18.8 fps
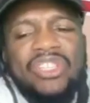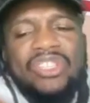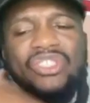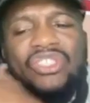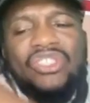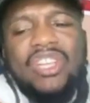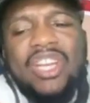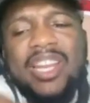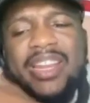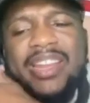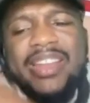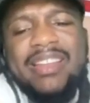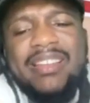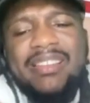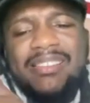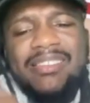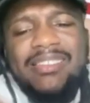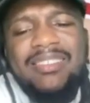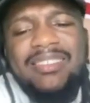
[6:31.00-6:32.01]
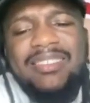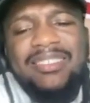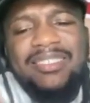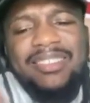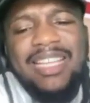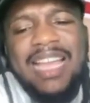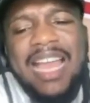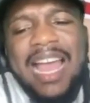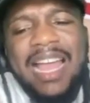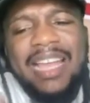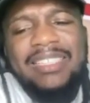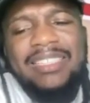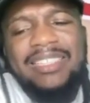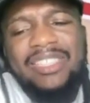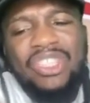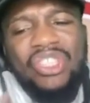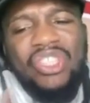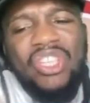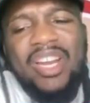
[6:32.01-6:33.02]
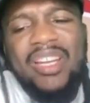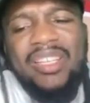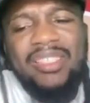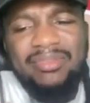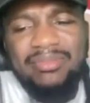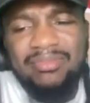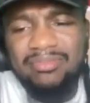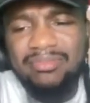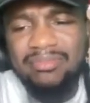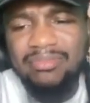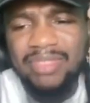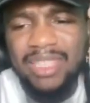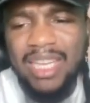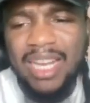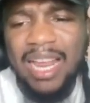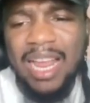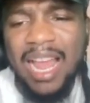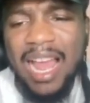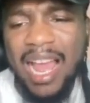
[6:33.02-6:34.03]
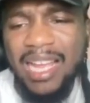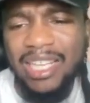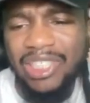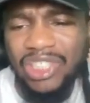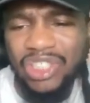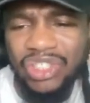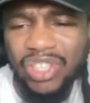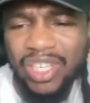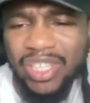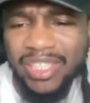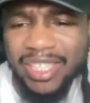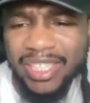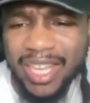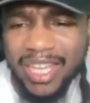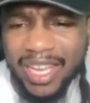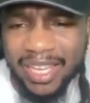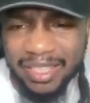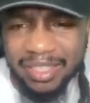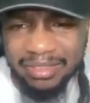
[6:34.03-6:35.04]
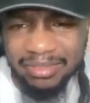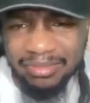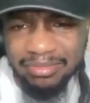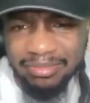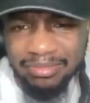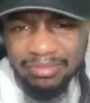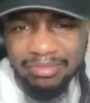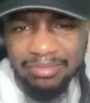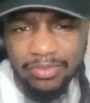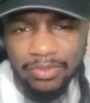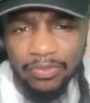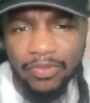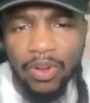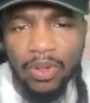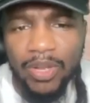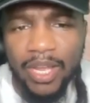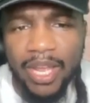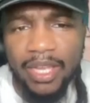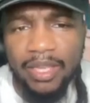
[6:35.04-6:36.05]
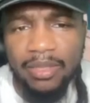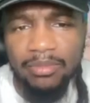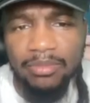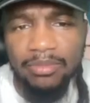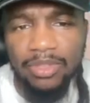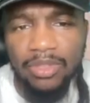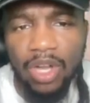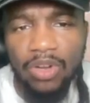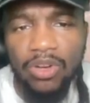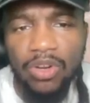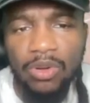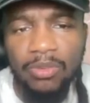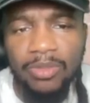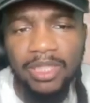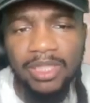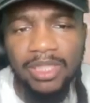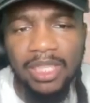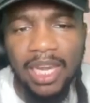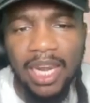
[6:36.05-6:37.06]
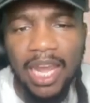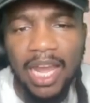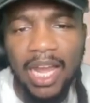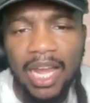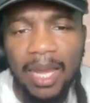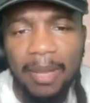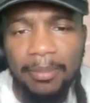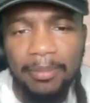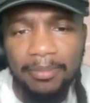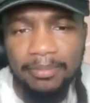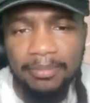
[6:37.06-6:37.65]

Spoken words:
Trae Young. Ice Trae the gang. Blow gang. Oh, no. It's a lob.